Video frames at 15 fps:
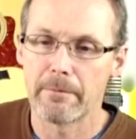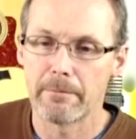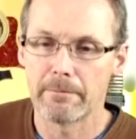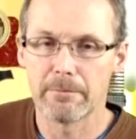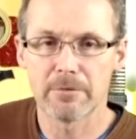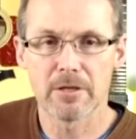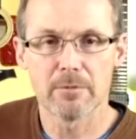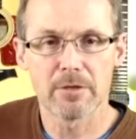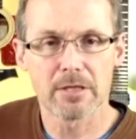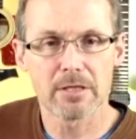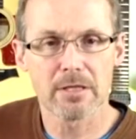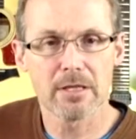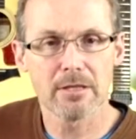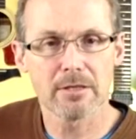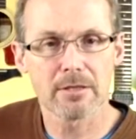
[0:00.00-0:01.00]
Does that make
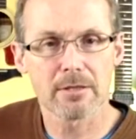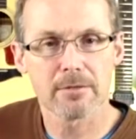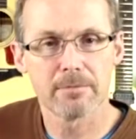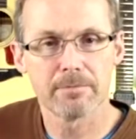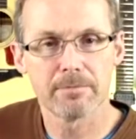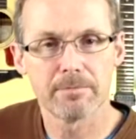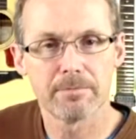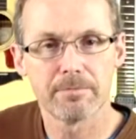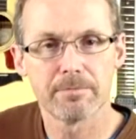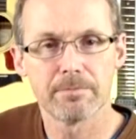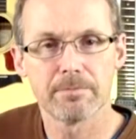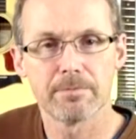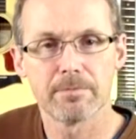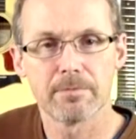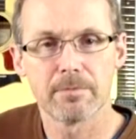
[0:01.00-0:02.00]
sense?
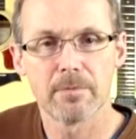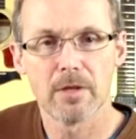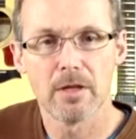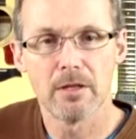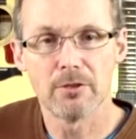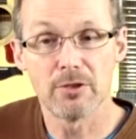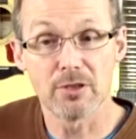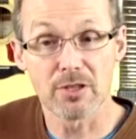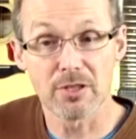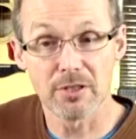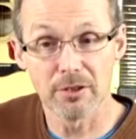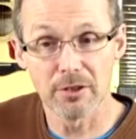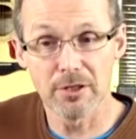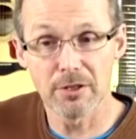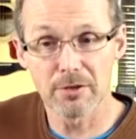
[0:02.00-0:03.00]
Do you
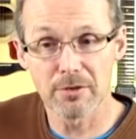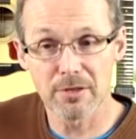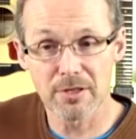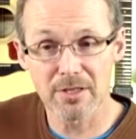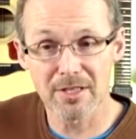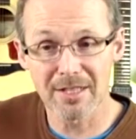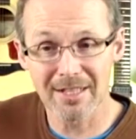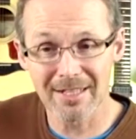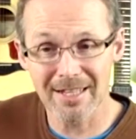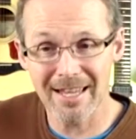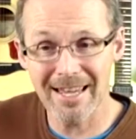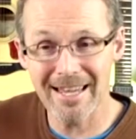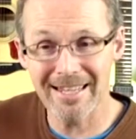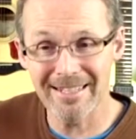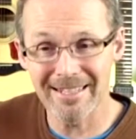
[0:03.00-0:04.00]
still hear the
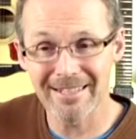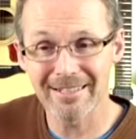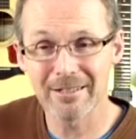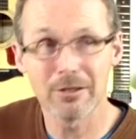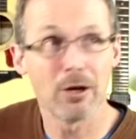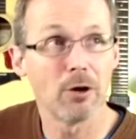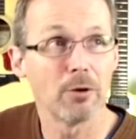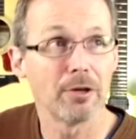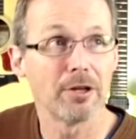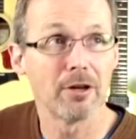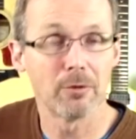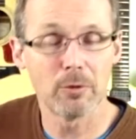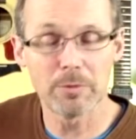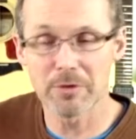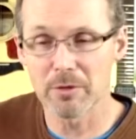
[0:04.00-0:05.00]
6/8 going on?
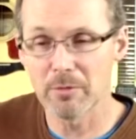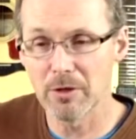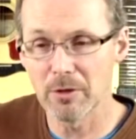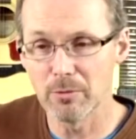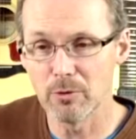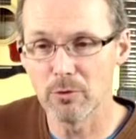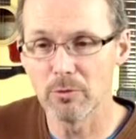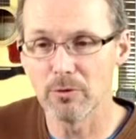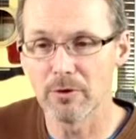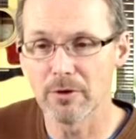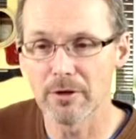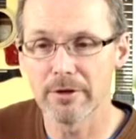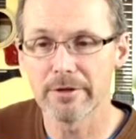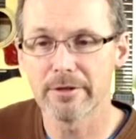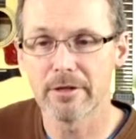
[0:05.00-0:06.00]
Whoops, I made a boo-boo there.
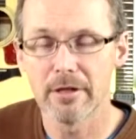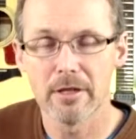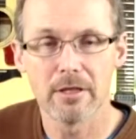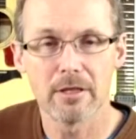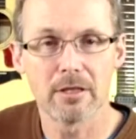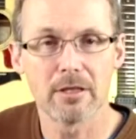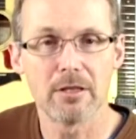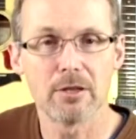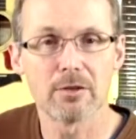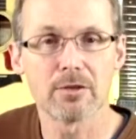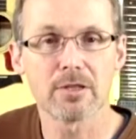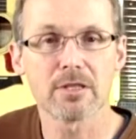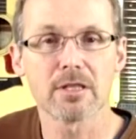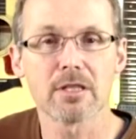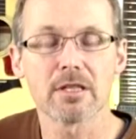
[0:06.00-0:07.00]
You can hear the
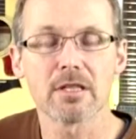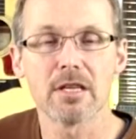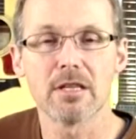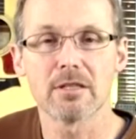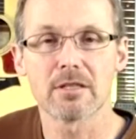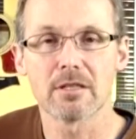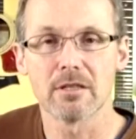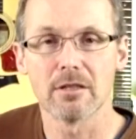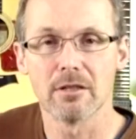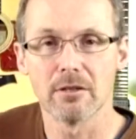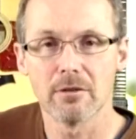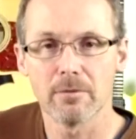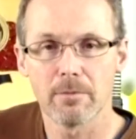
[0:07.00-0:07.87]
6/8 still.